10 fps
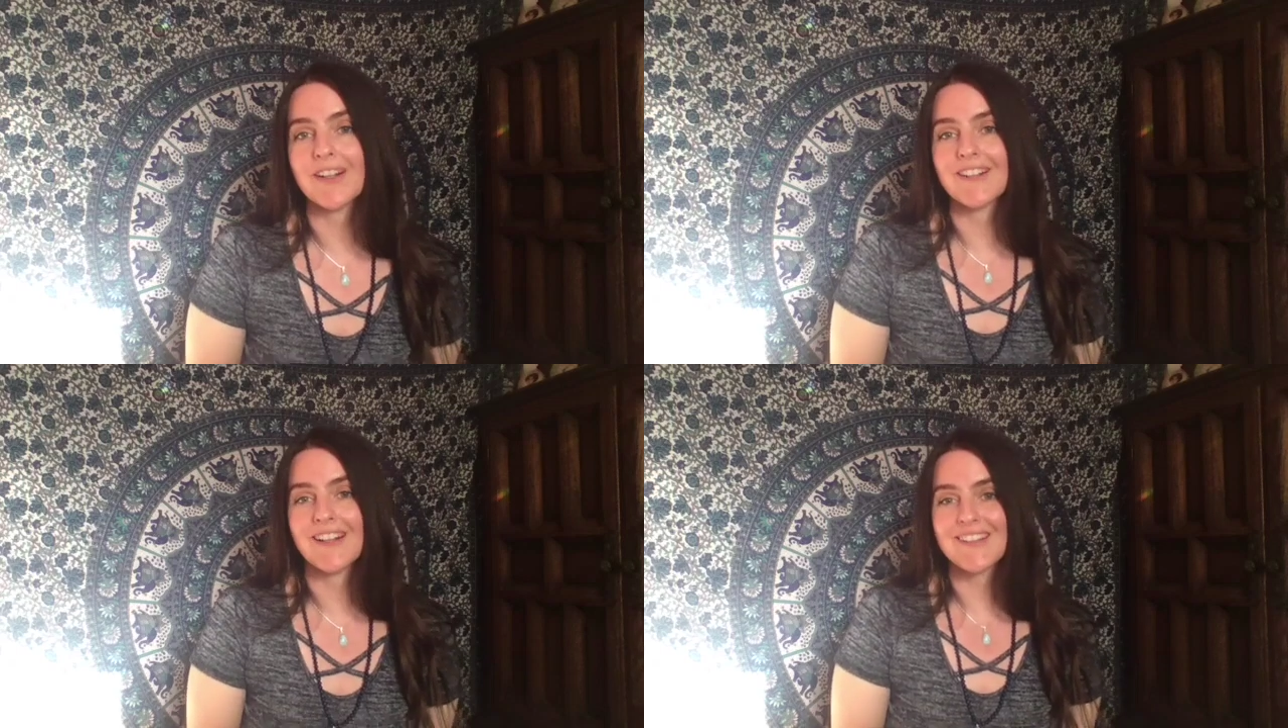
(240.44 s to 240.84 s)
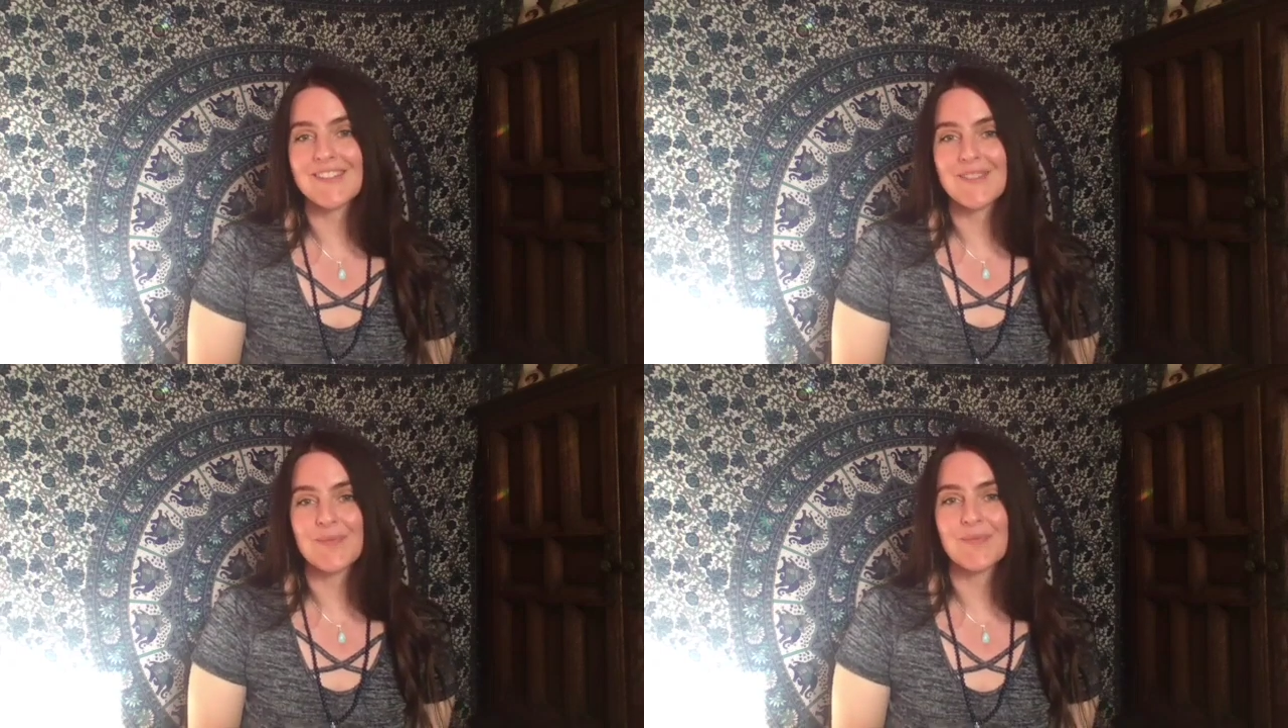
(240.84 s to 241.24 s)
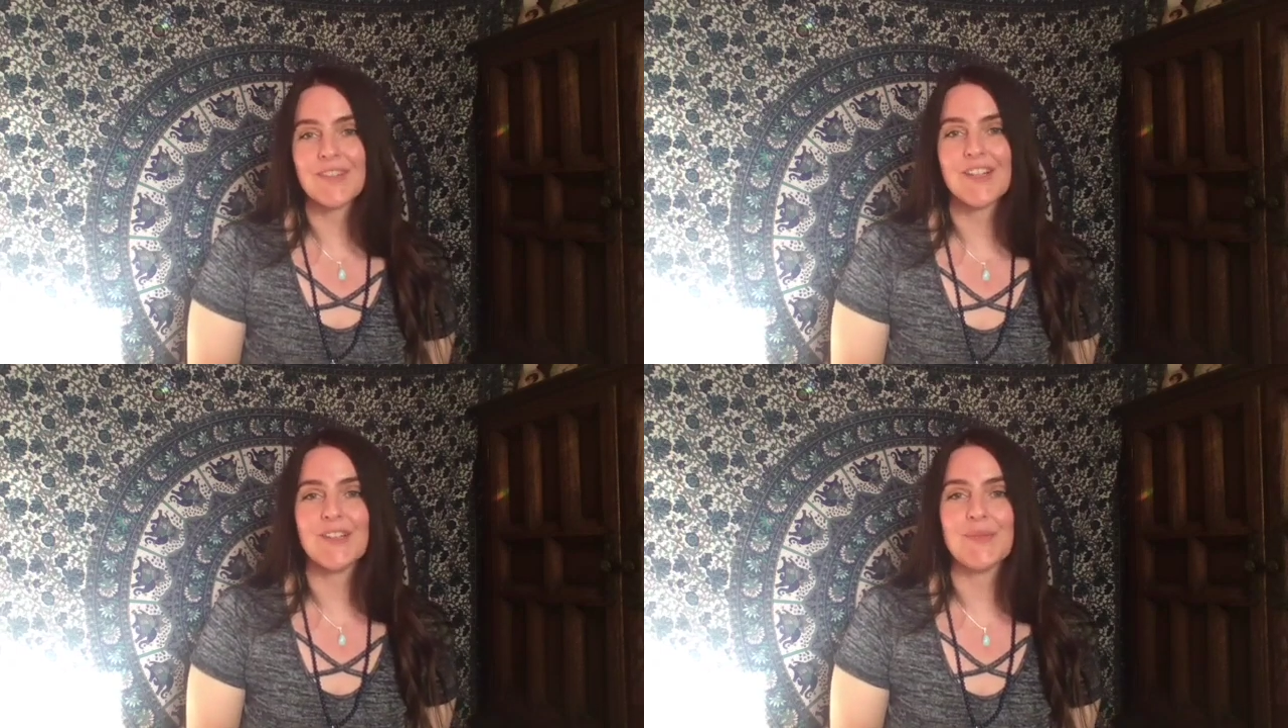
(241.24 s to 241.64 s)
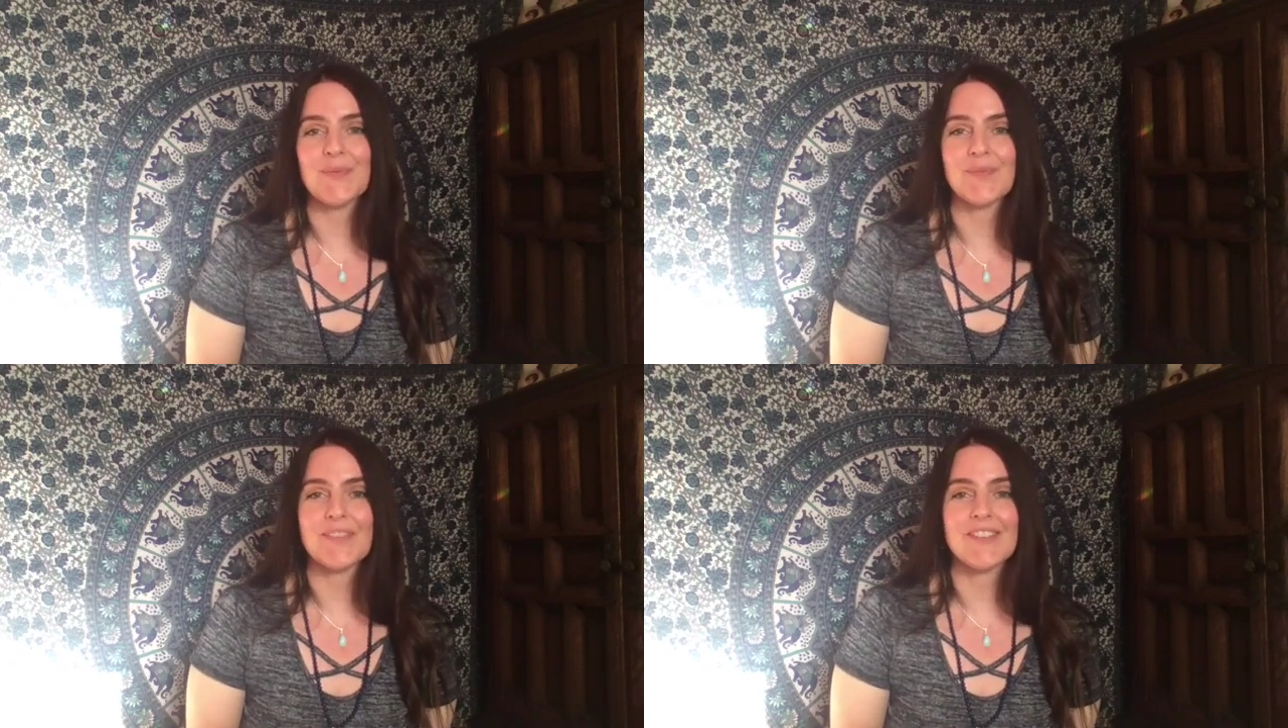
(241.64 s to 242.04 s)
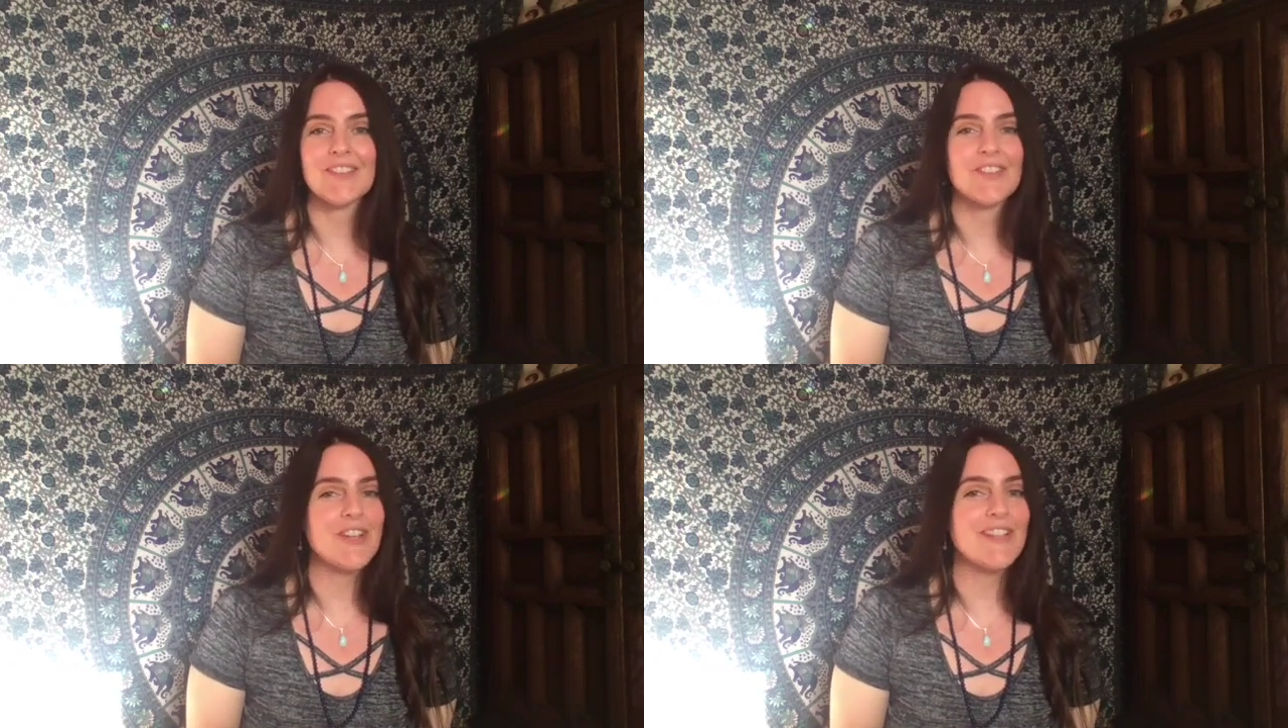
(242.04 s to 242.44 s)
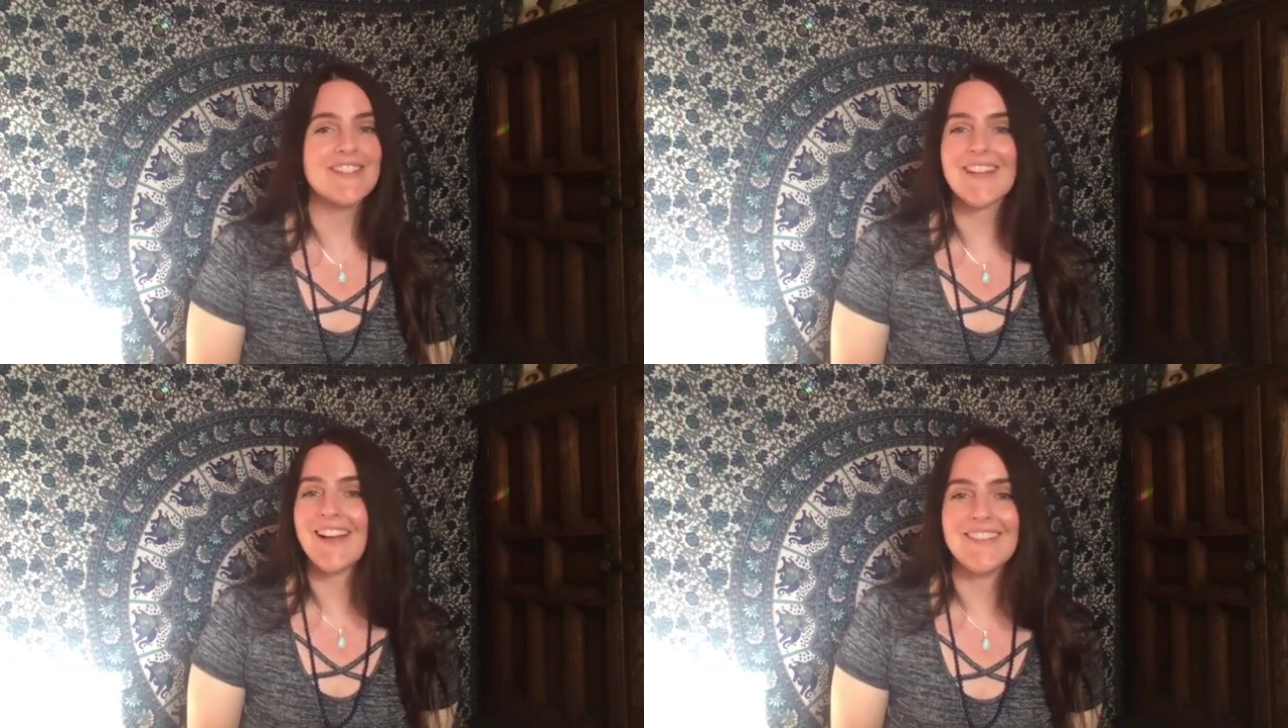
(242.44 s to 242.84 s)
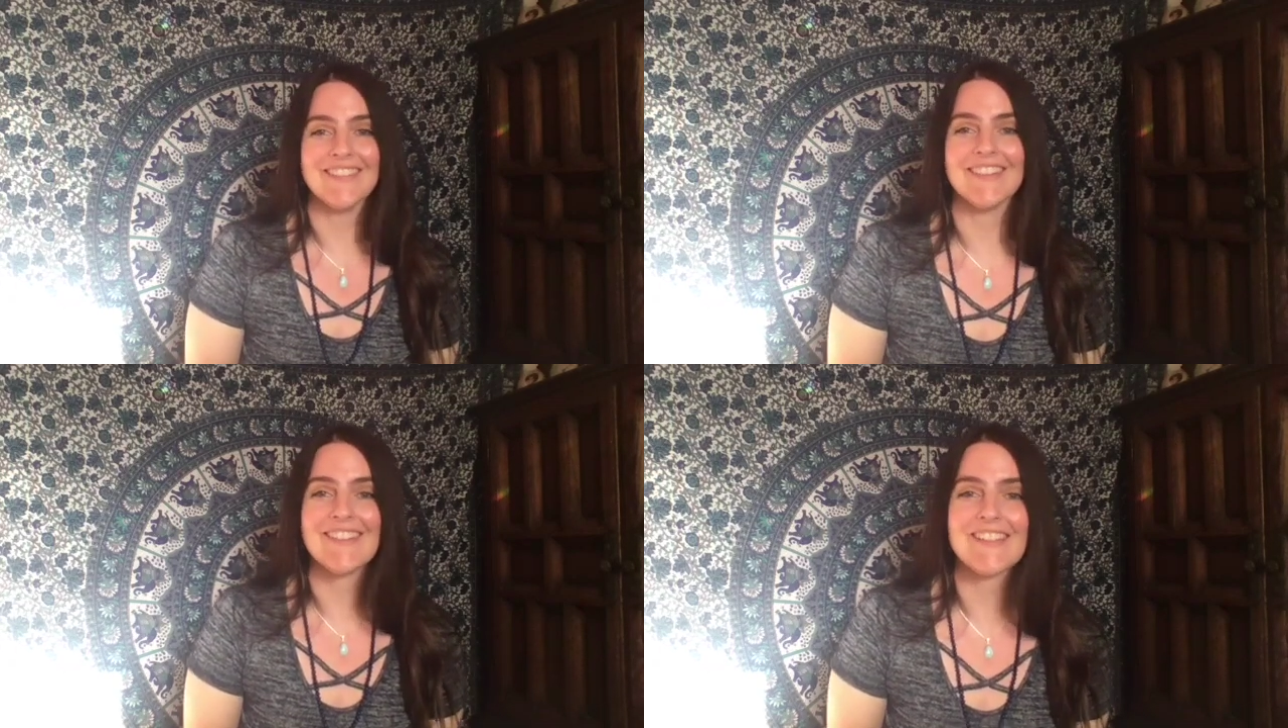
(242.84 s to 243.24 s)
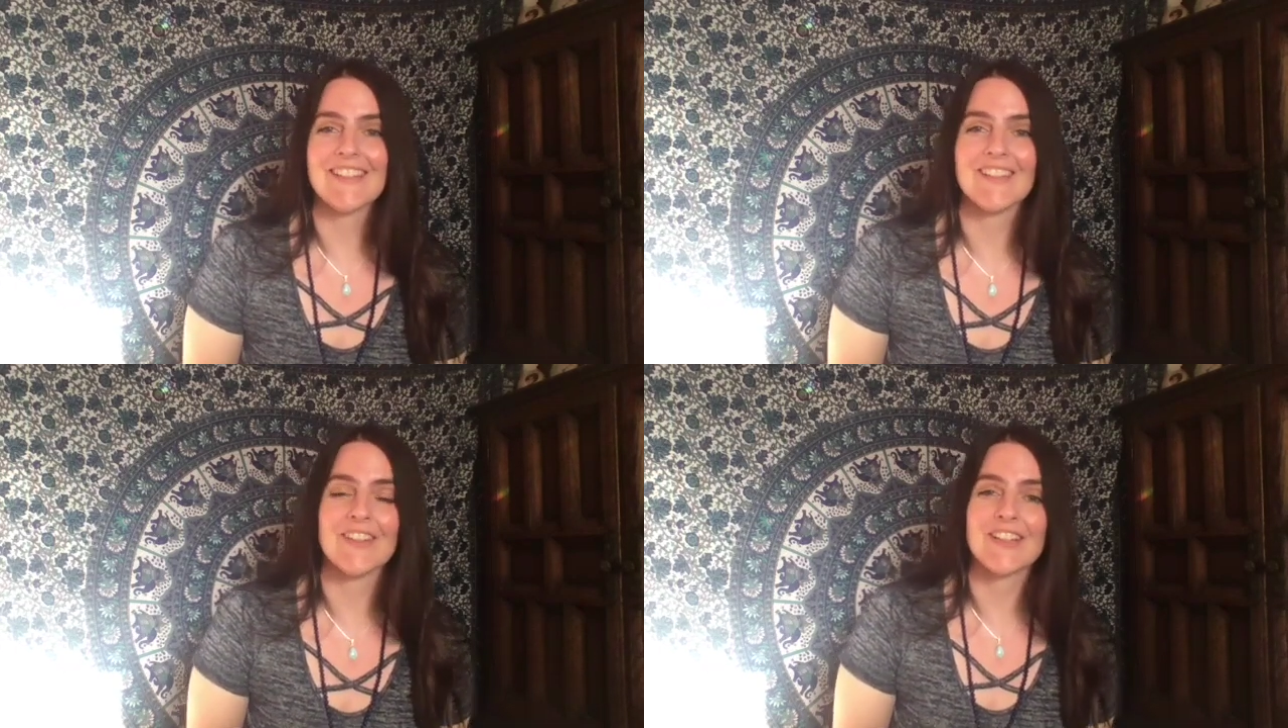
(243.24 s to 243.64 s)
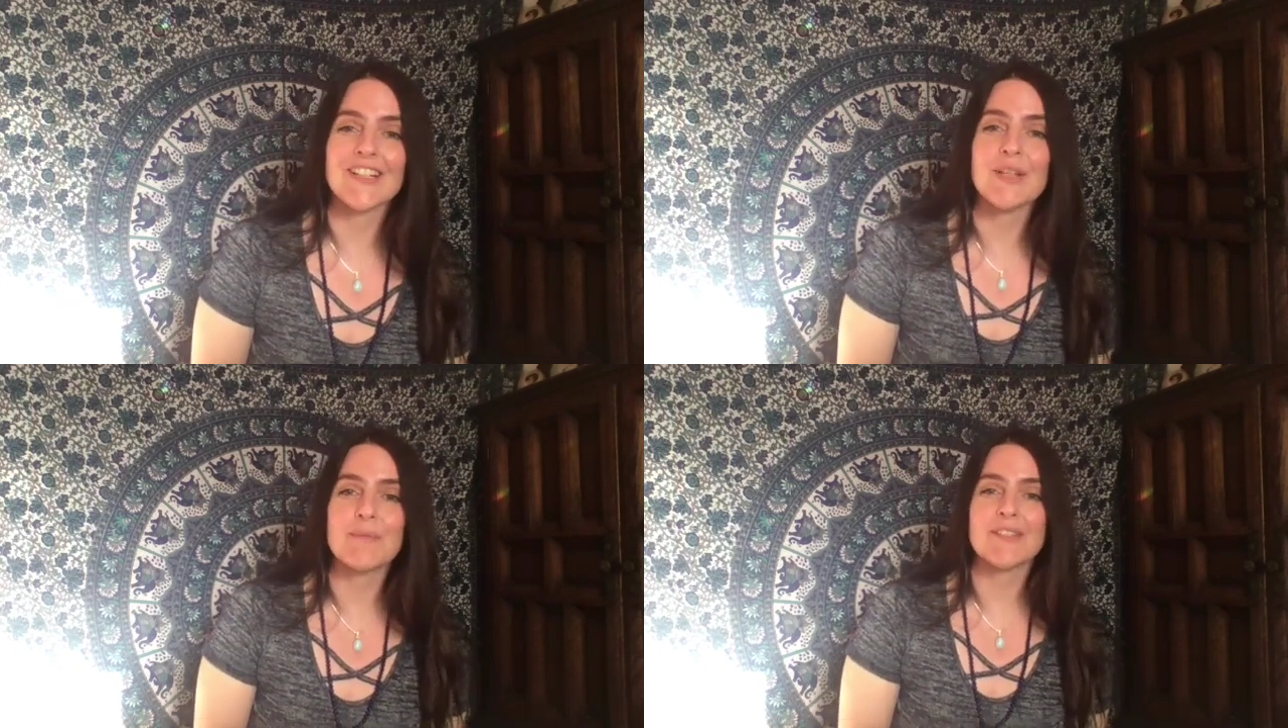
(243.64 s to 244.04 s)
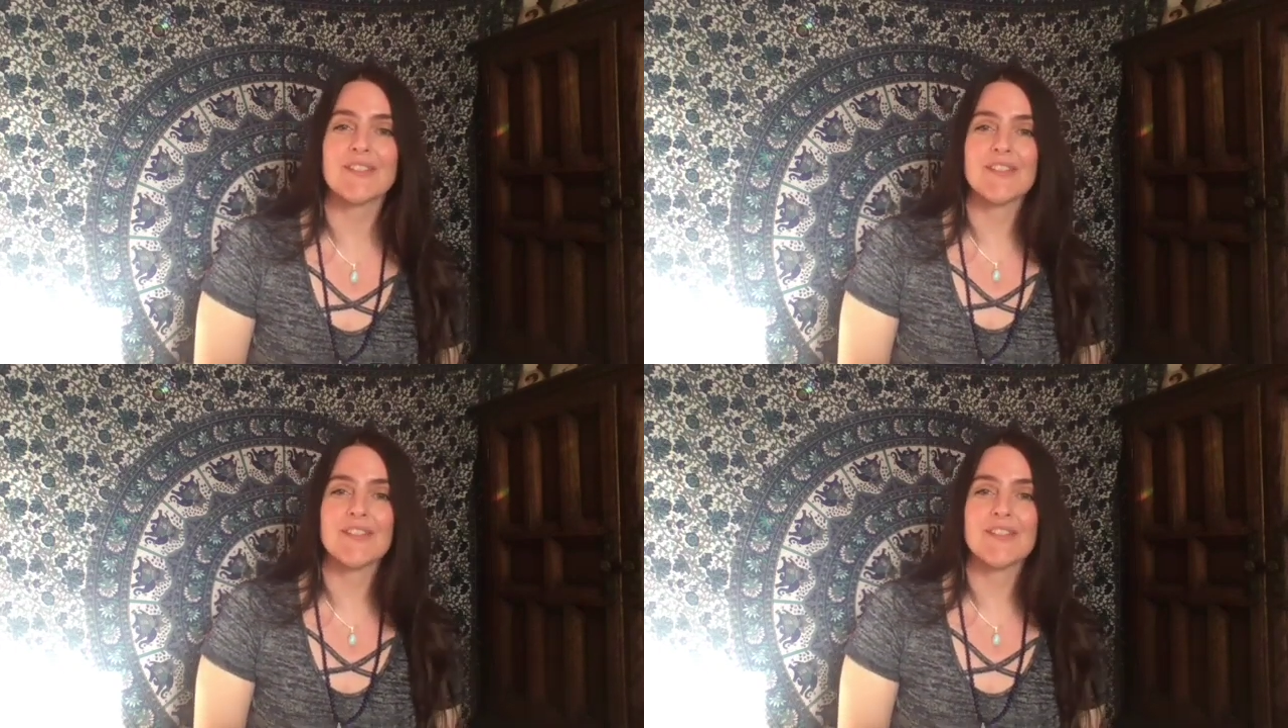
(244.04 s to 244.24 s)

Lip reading: class just on this and the eclipse